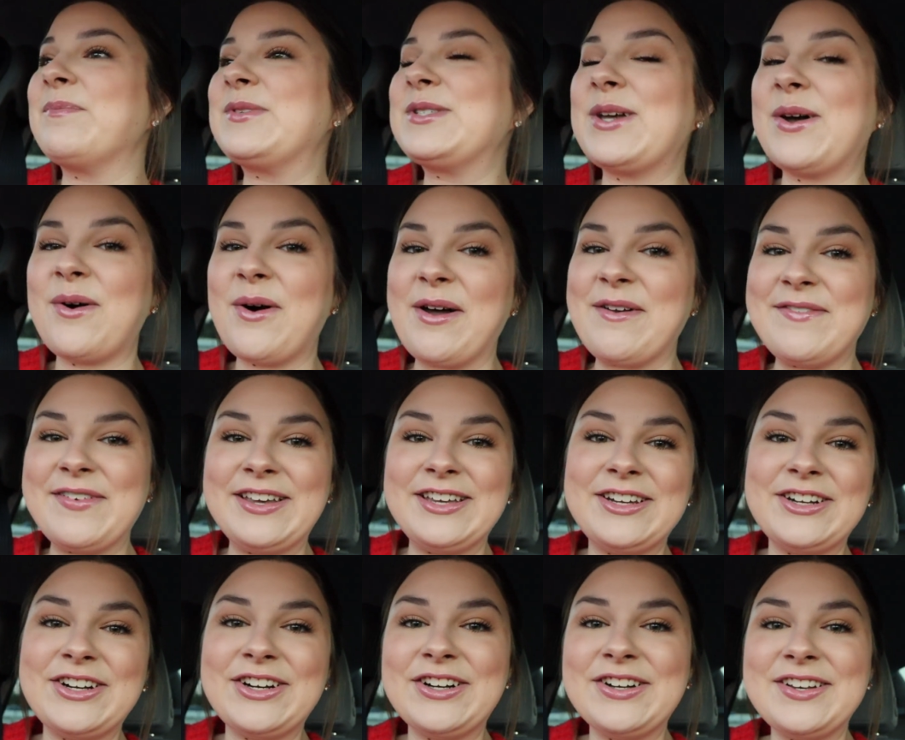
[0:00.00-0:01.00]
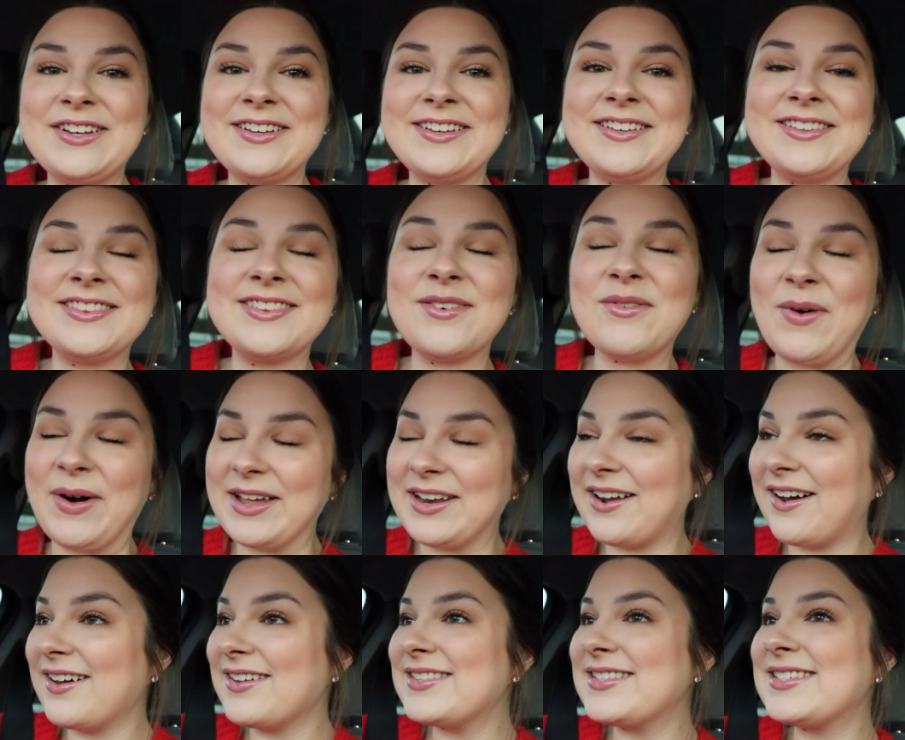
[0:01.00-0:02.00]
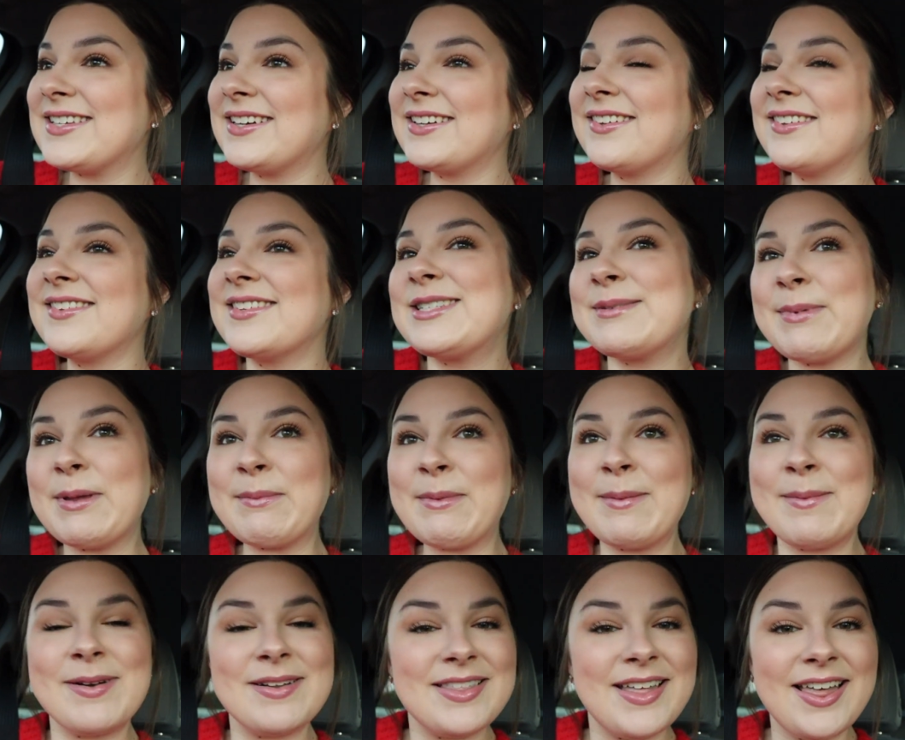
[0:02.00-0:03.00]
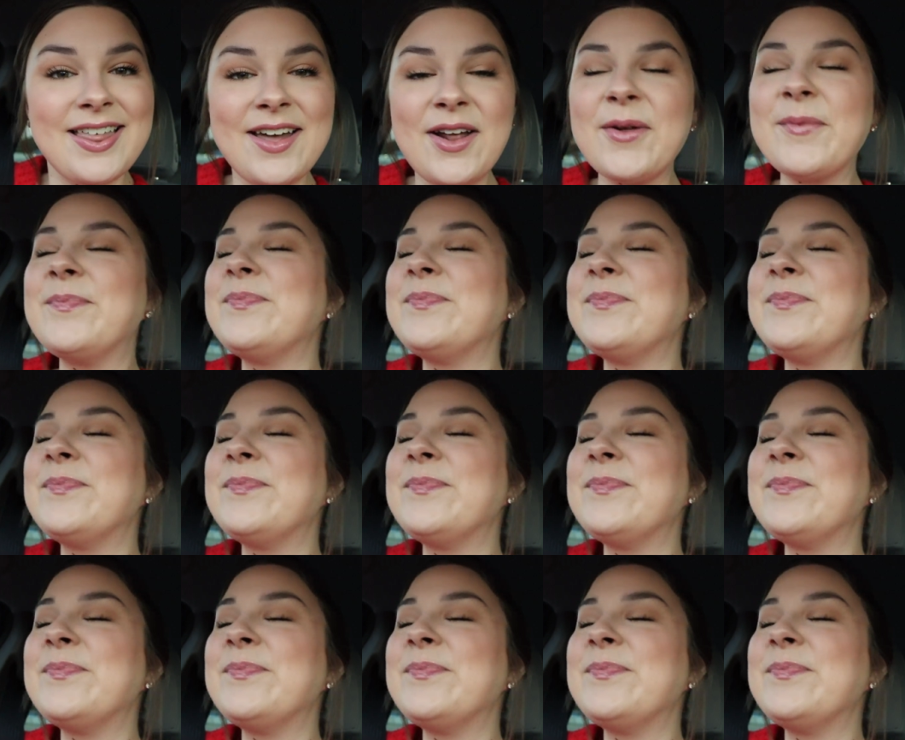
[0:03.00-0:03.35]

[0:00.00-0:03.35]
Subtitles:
So I figured, why not spend my birthday there?